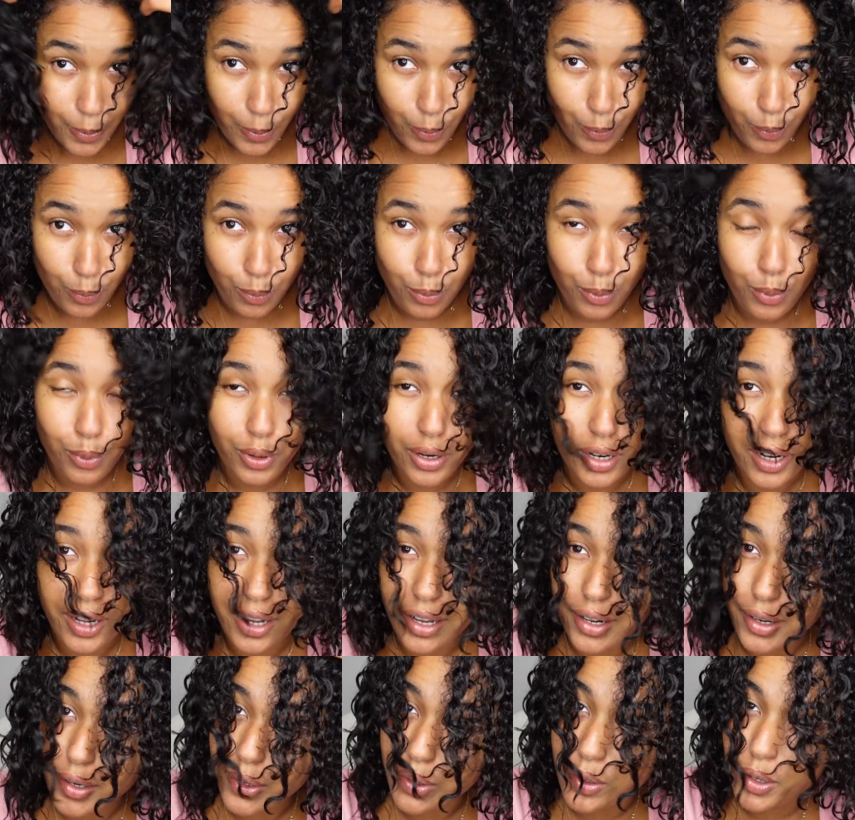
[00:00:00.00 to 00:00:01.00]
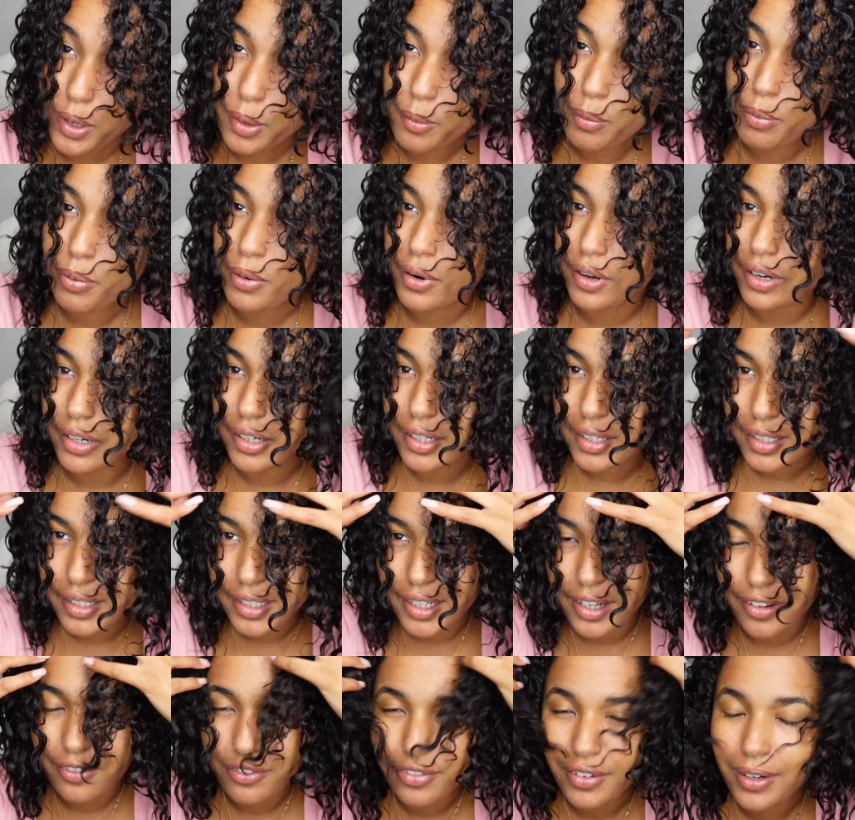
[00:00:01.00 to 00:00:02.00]
water, no product,
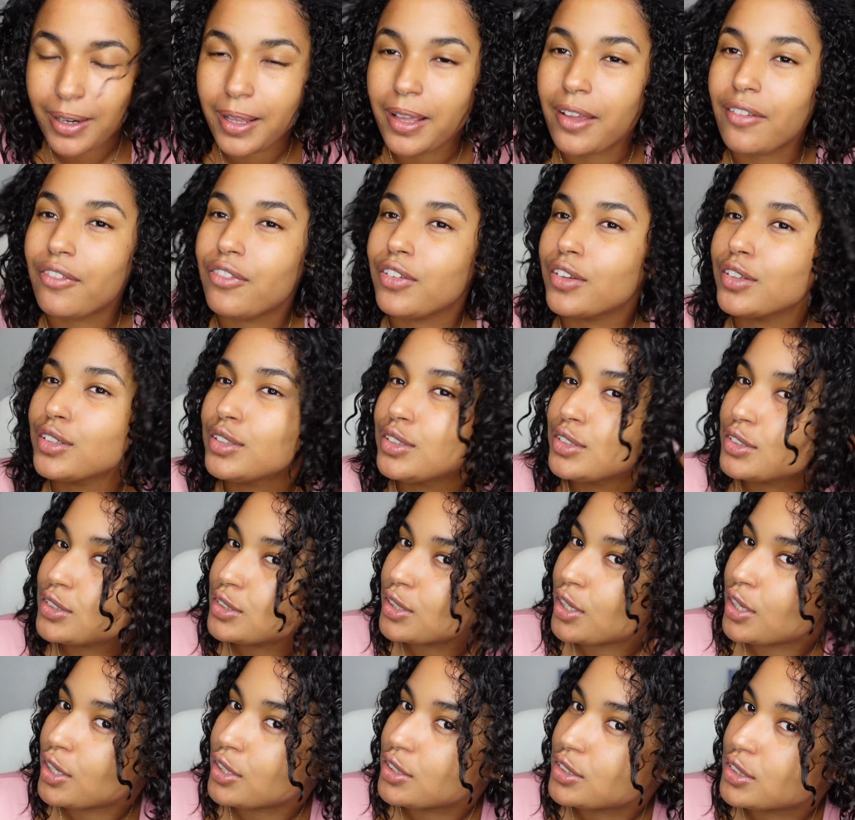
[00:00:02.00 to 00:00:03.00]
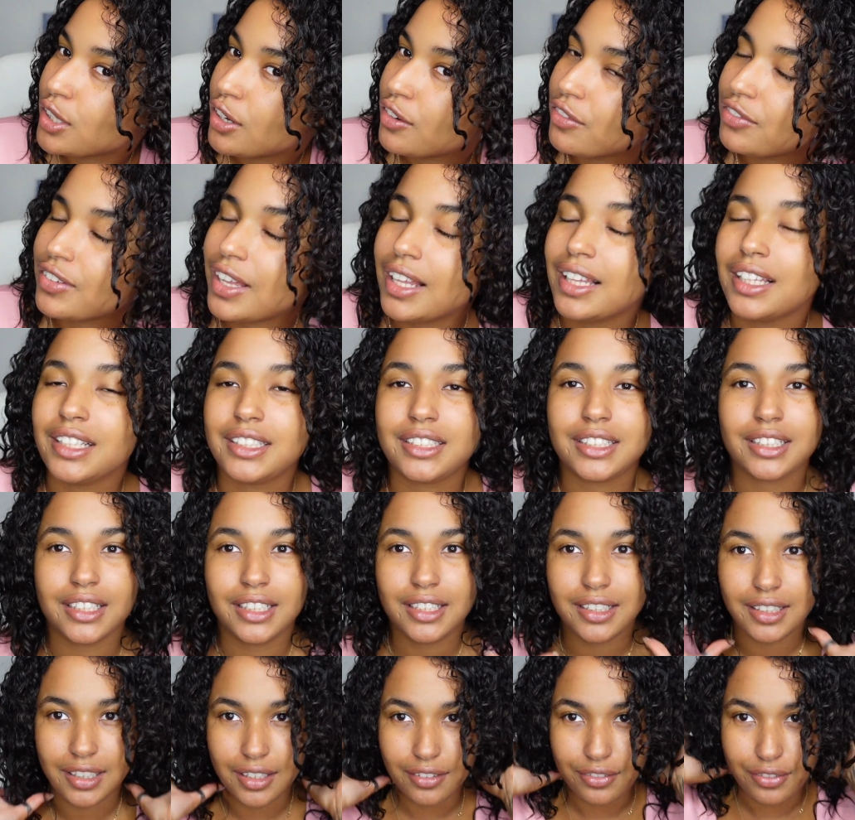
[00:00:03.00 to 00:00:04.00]
nothing. It feels so soft. I
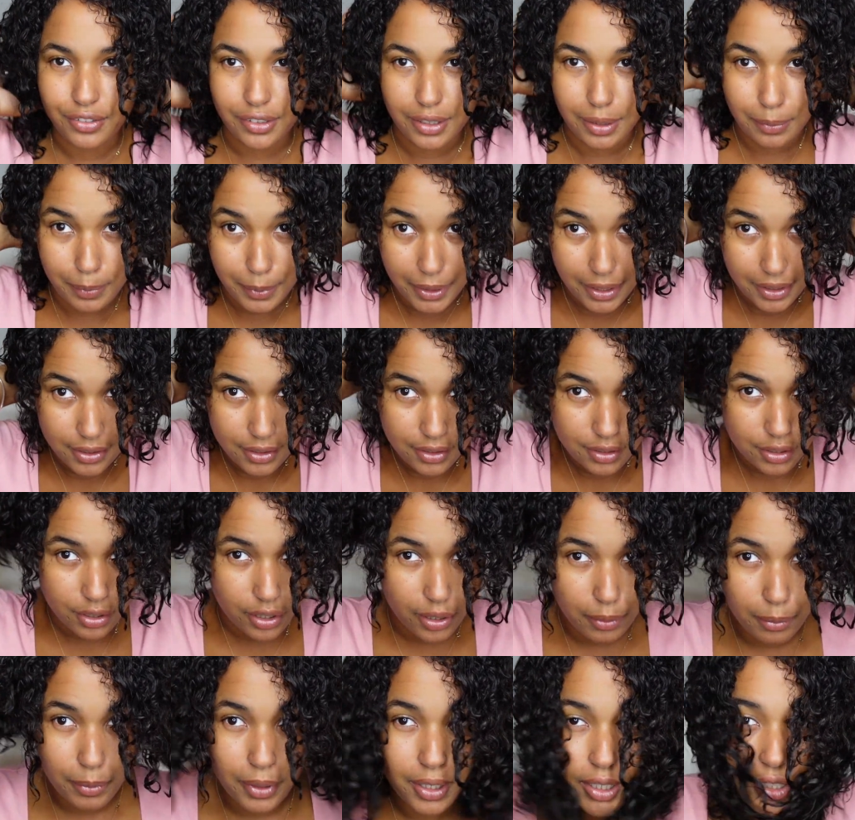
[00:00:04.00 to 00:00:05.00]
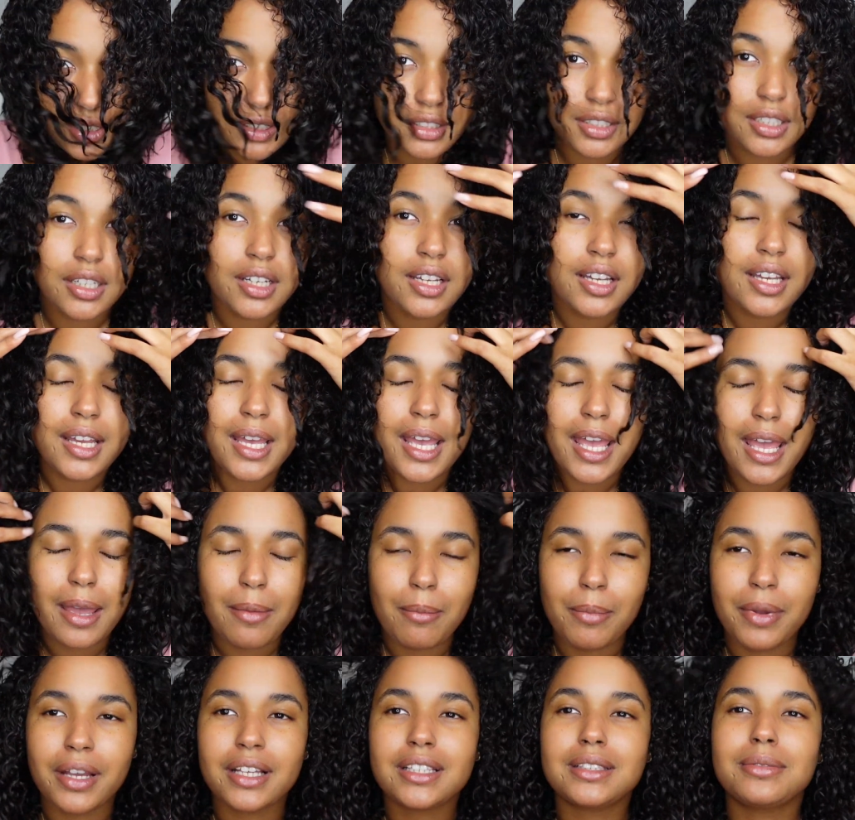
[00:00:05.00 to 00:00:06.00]
literally love Olaplex so much. It
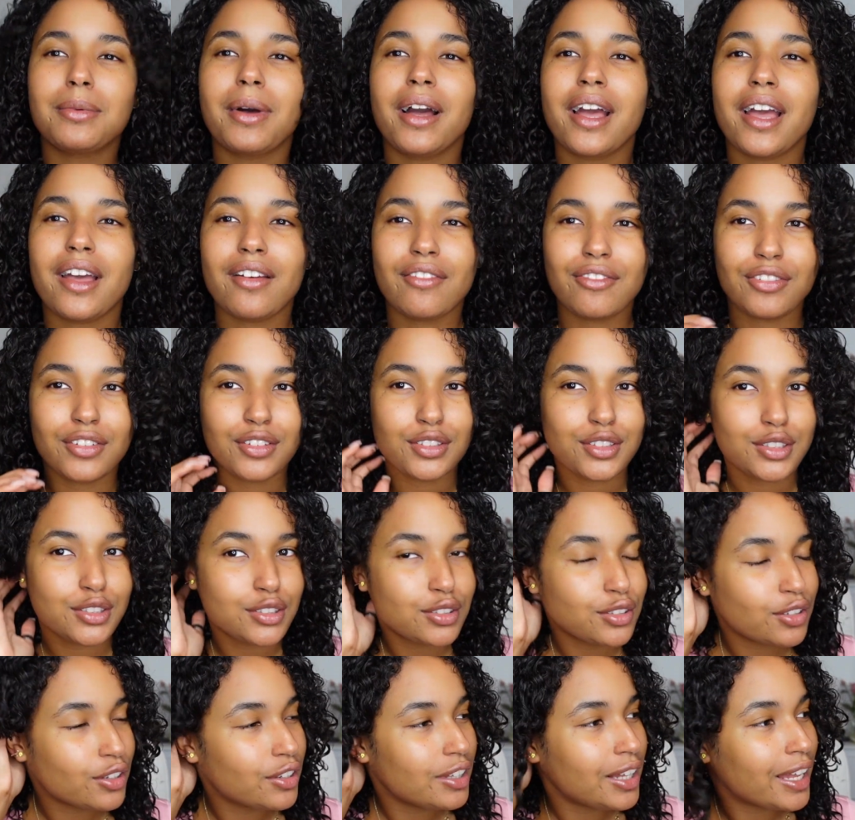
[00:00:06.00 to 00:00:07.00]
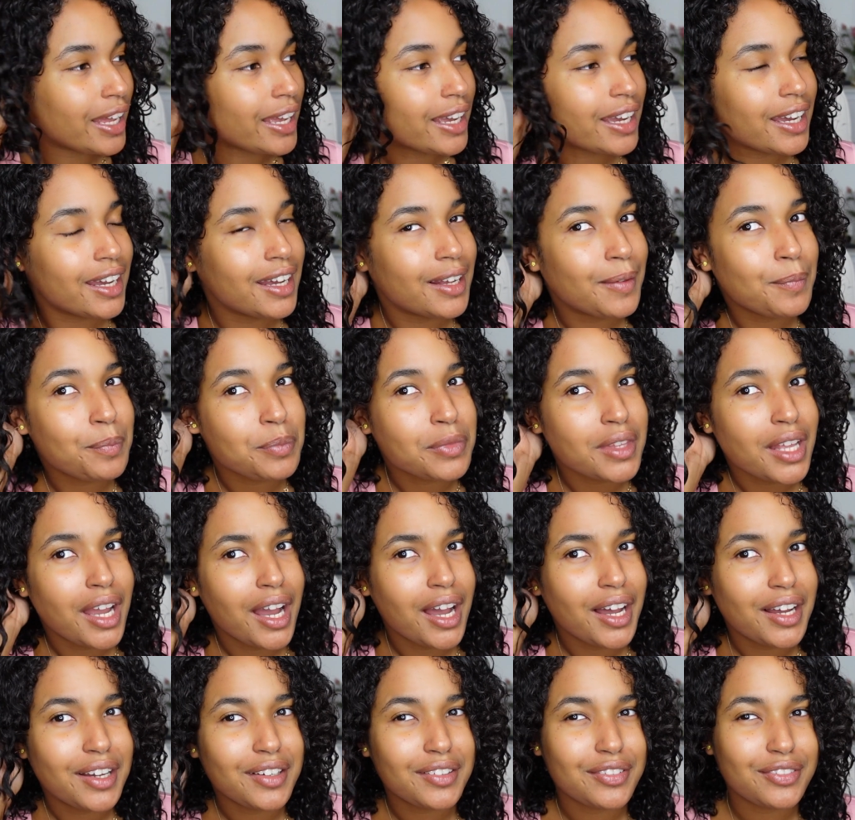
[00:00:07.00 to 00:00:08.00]
makes my hair feel so like
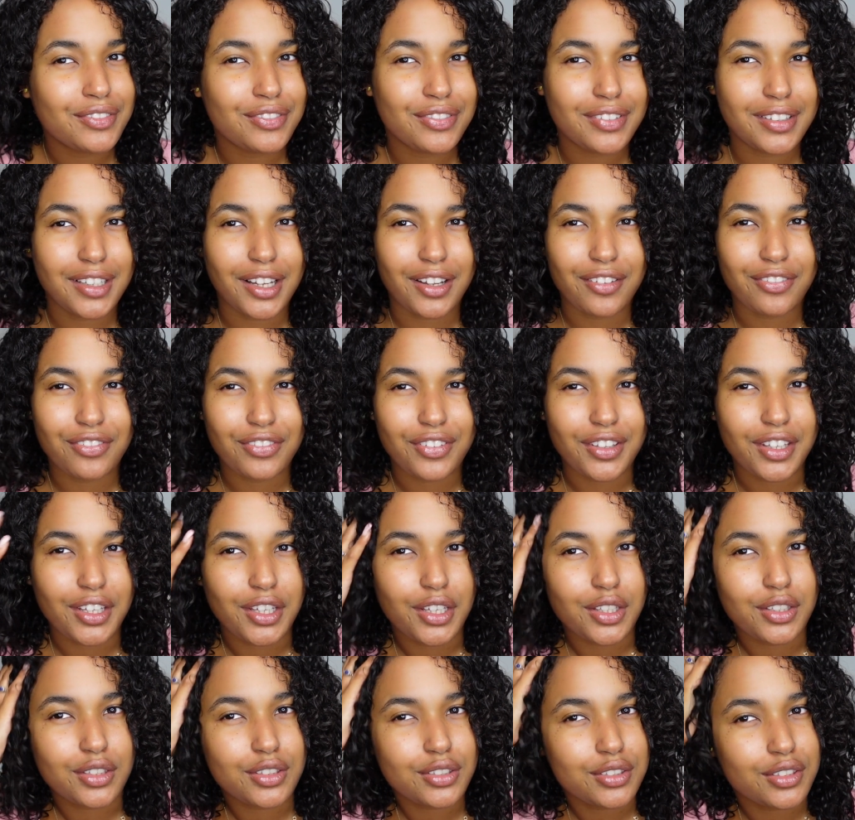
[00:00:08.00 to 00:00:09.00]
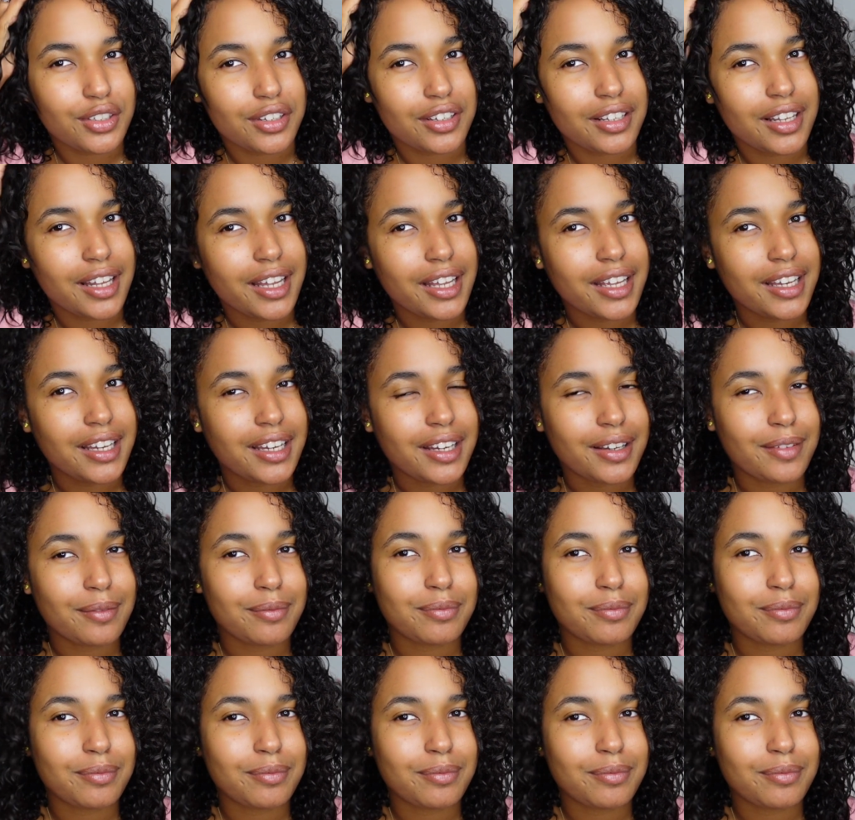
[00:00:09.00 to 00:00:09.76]
fluffy, so like